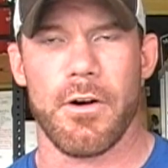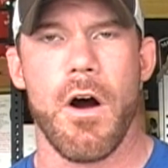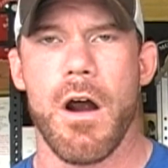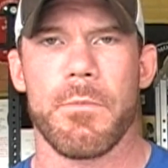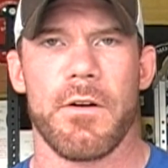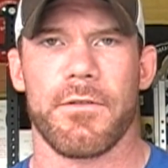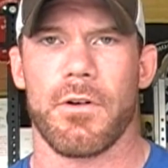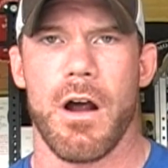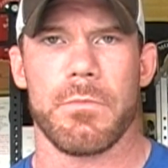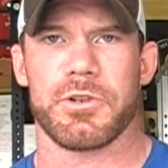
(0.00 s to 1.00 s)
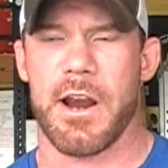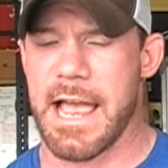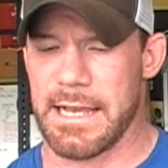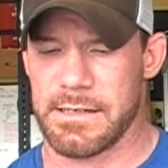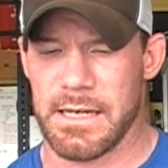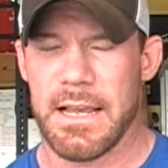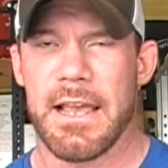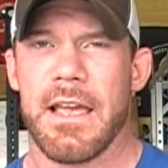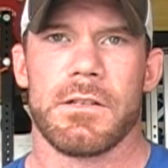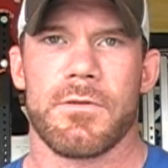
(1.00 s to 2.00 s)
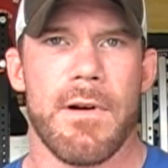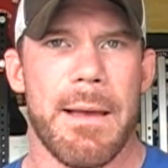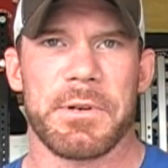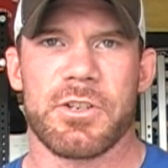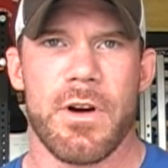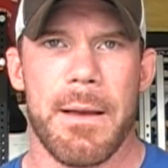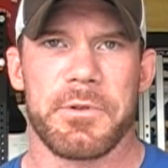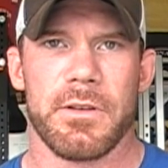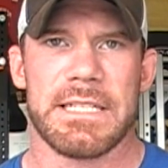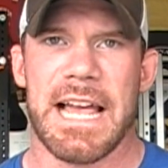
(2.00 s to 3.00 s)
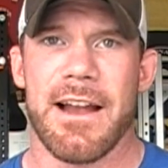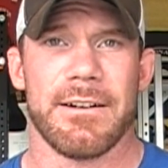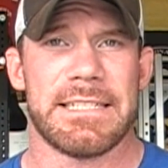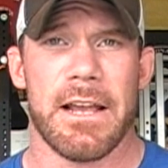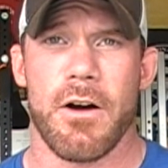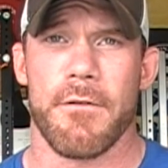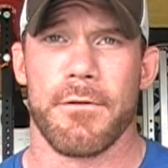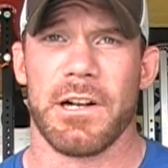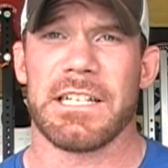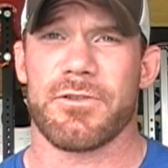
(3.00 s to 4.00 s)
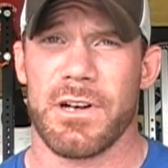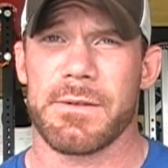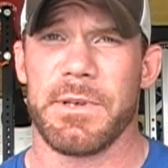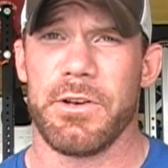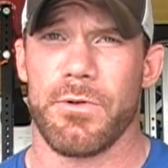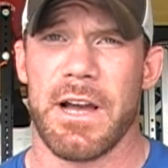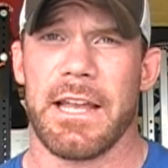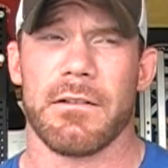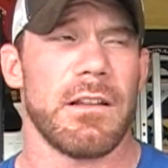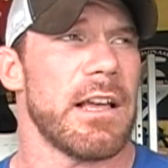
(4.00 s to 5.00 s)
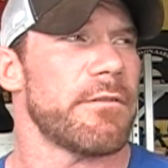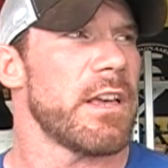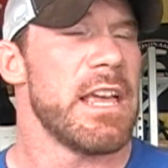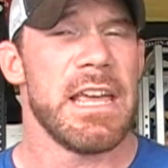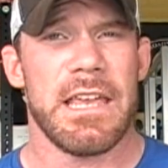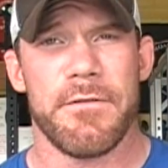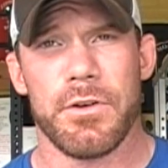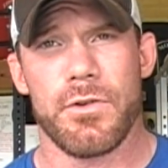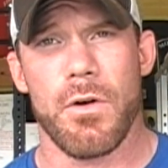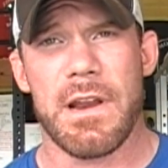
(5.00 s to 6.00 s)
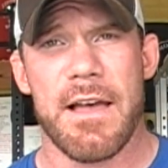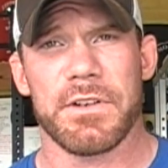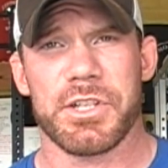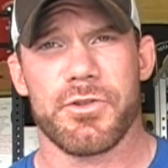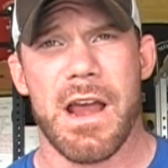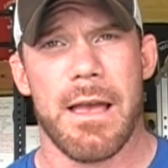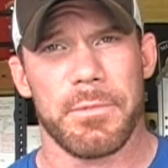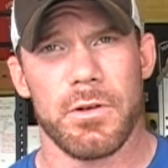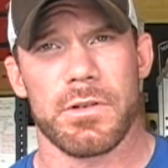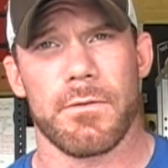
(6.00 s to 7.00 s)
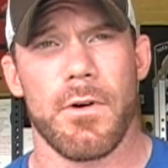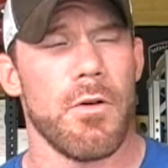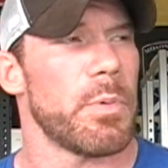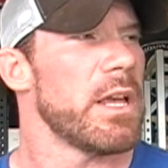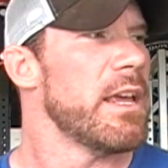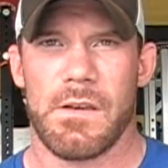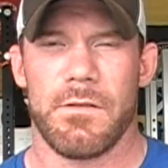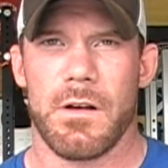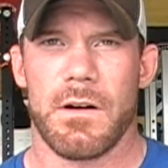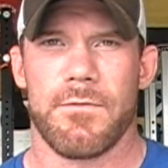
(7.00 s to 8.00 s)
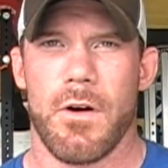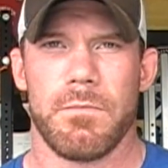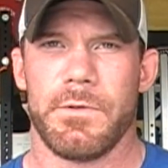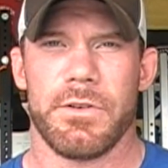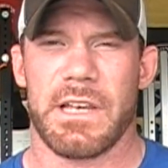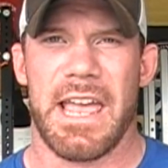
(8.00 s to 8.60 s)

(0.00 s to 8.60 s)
your arm over arm drags. Just wrap a strap through the tire and take off running. Trust me, you will hate your life. If you don't have a strap, use a rope. If you don't have rope, use a